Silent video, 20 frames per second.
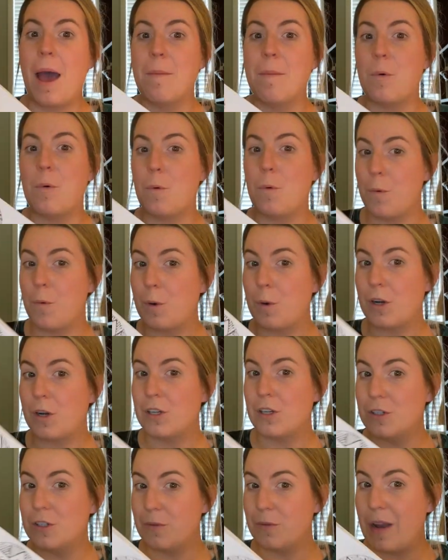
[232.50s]
But what we're gonna
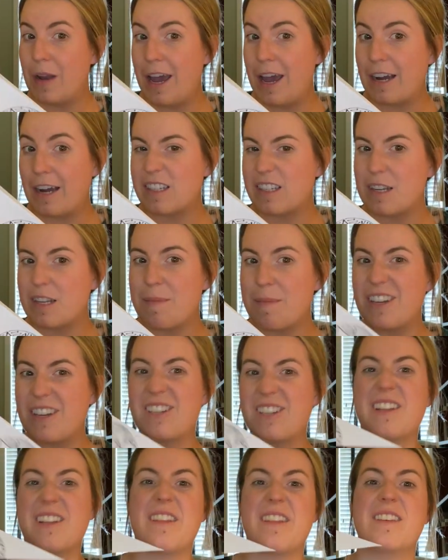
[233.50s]
do next to make
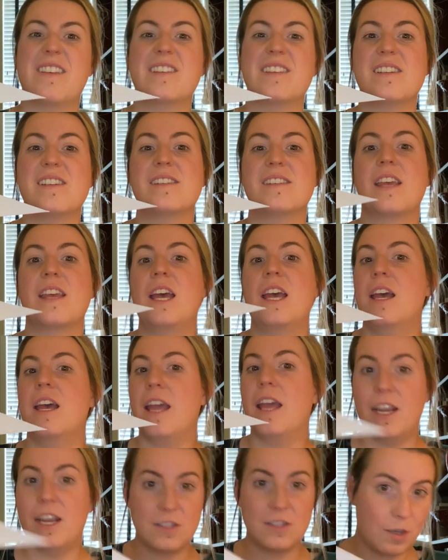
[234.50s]
sure that this is
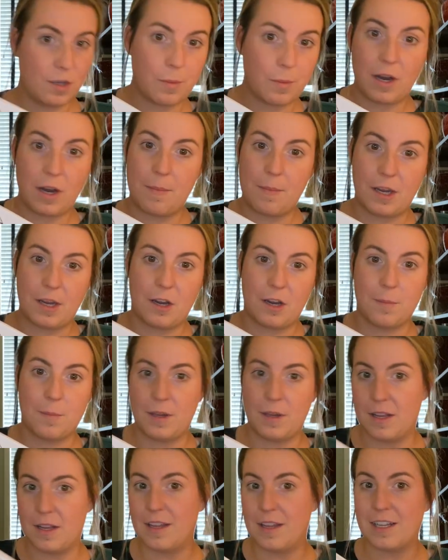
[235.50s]
a super epic
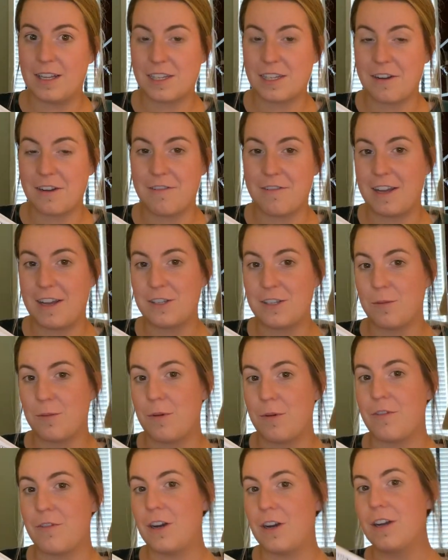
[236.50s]
airplane that's gonna fly super
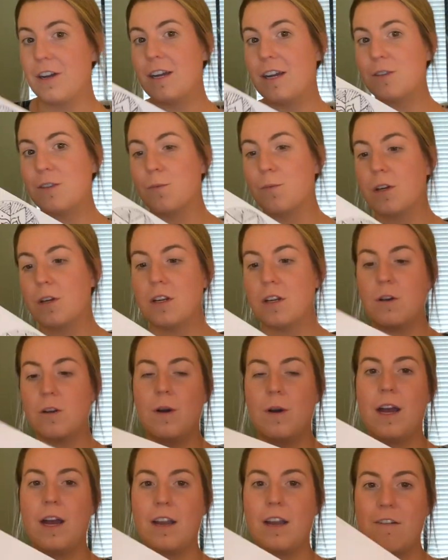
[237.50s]
far is we're gonna go
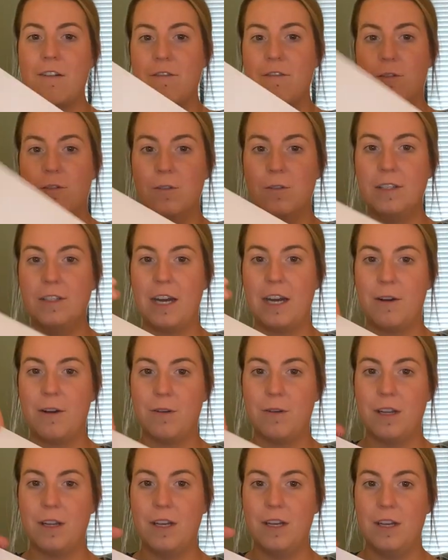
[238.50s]
ahead and fold
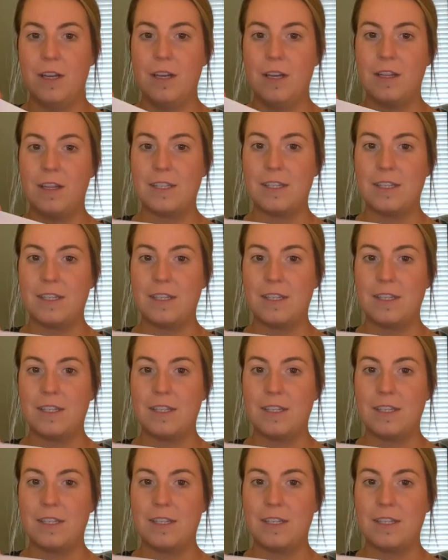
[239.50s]
down the